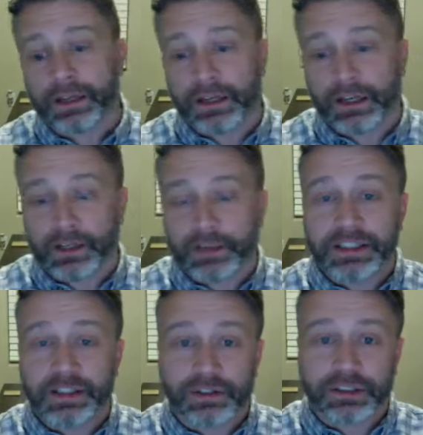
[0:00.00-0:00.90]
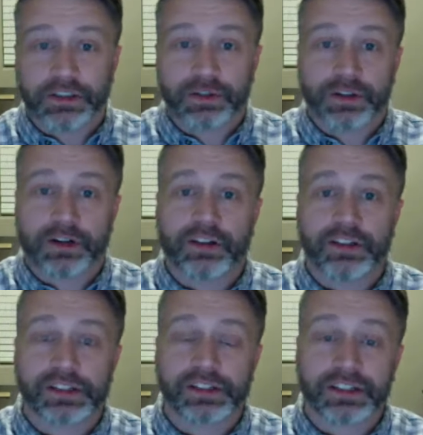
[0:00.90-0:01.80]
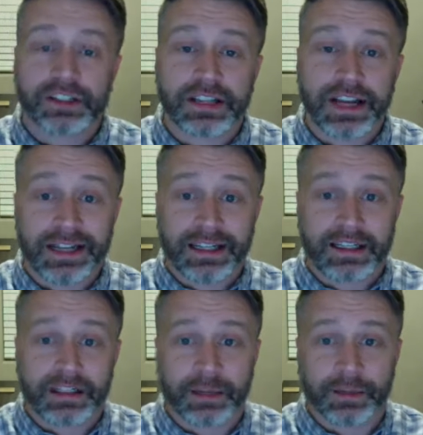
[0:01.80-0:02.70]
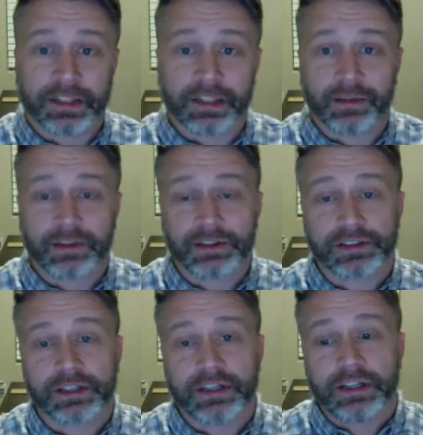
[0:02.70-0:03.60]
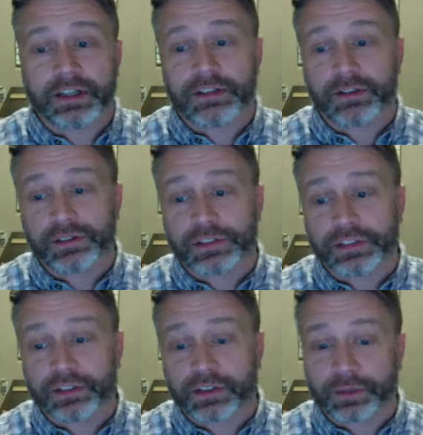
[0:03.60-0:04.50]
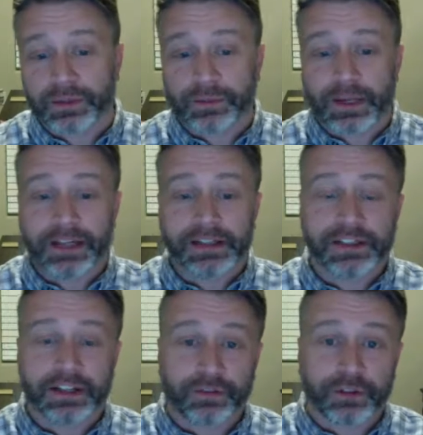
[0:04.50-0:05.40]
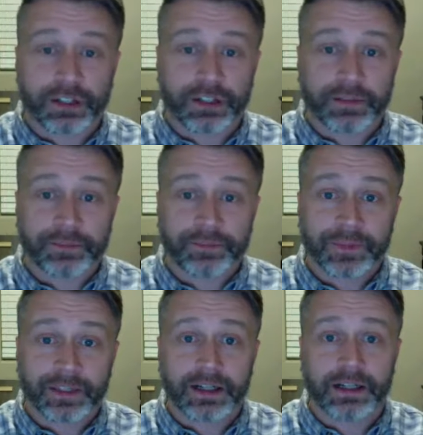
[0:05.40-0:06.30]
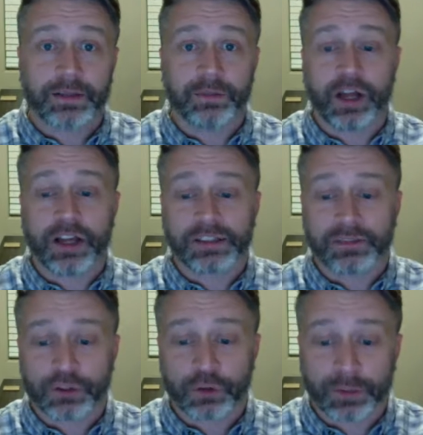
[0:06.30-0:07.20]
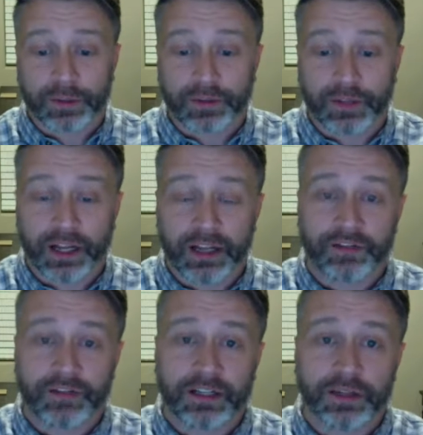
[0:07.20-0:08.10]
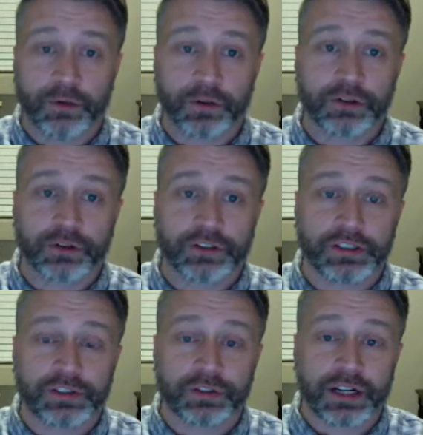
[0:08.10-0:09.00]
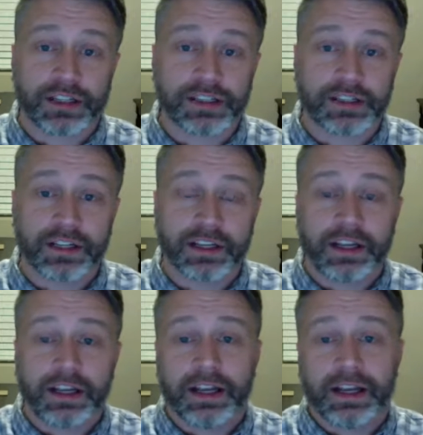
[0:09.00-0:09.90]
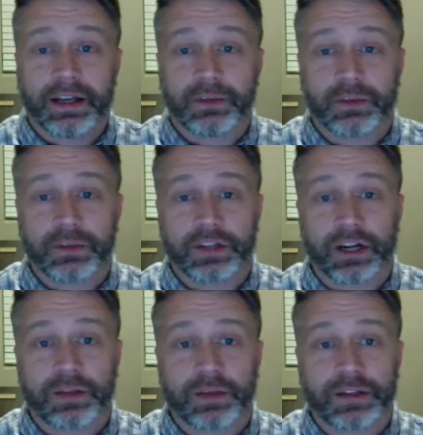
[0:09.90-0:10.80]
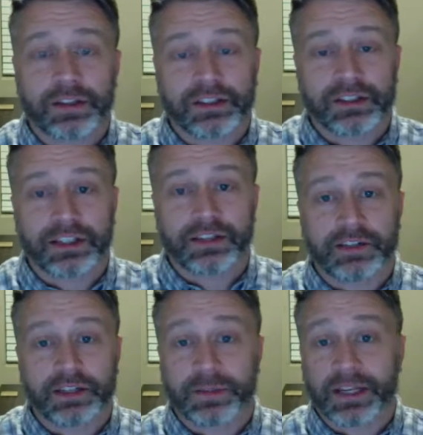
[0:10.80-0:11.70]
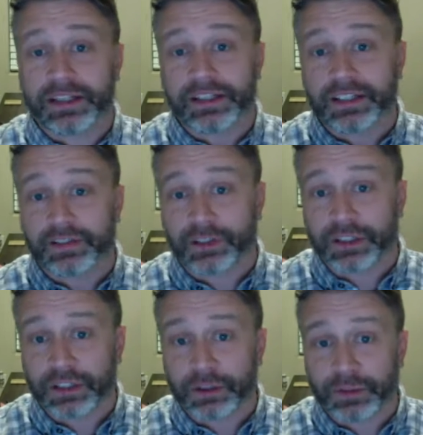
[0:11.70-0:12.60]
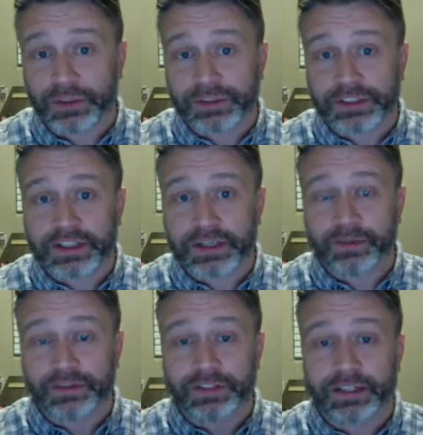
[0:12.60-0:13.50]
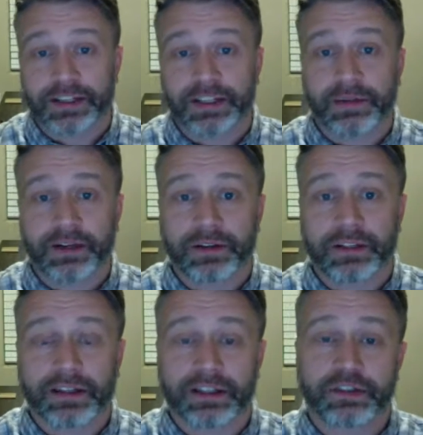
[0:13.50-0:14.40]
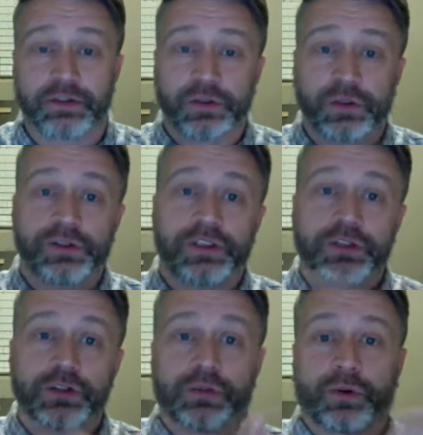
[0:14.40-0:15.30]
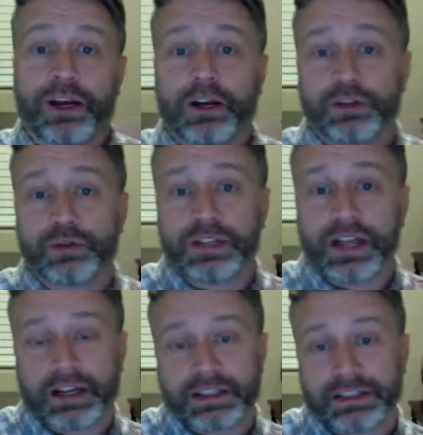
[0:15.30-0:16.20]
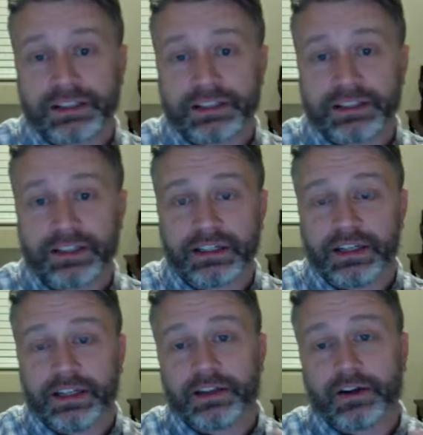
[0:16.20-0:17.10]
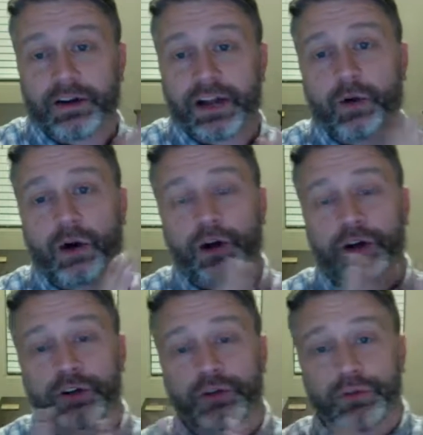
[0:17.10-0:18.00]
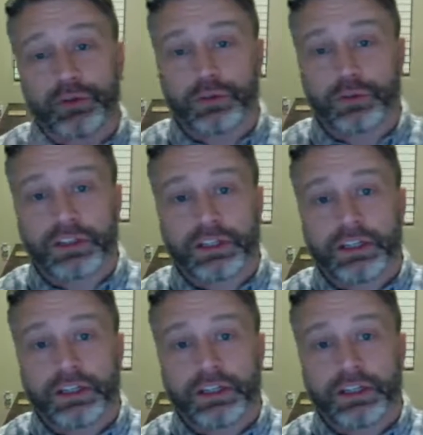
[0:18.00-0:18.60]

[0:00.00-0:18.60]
Additionally, too, there are things such as non-economic damages. So those things are going to be pain and suffering, loss of enjoyment of life, and emotional distress. And when we talk about things like like pain and suffering, we use examples like think about the things you used to do prior to the accident that are now harder to do.